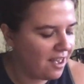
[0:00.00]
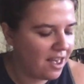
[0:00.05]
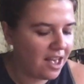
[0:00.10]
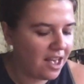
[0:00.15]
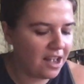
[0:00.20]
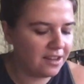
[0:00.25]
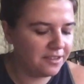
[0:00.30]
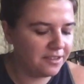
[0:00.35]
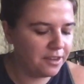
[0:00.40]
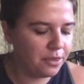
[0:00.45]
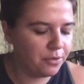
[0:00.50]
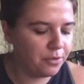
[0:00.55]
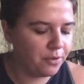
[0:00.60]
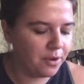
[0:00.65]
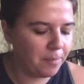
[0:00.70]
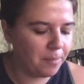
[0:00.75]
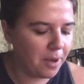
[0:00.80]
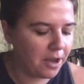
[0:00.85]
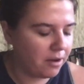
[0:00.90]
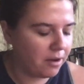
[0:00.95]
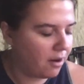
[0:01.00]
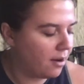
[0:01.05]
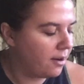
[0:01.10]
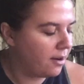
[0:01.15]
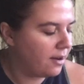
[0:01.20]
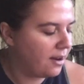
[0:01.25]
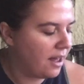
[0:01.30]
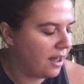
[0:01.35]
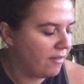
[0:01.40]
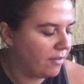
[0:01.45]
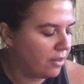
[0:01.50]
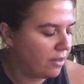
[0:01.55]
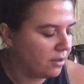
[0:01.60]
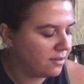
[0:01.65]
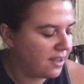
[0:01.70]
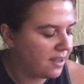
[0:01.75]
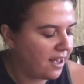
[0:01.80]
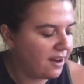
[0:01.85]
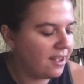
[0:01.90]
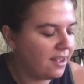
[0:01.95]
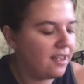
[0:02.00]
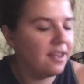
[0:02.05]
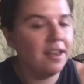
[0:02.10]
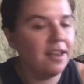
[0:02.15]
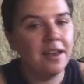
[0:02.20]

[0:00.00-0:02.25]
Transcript: I honestly threw it in my cart and haven't looked at it,